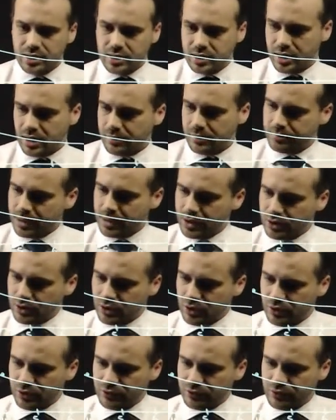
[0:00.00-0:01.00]
number
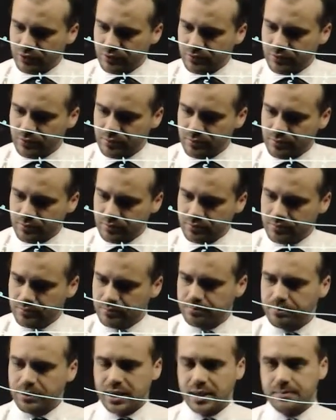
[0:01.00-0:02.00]
of
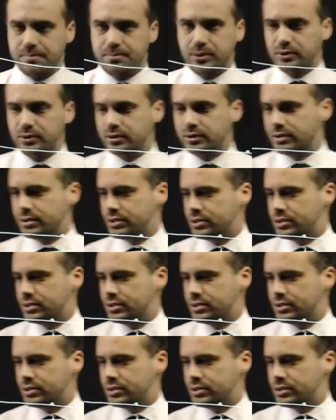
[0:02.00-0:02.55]
people.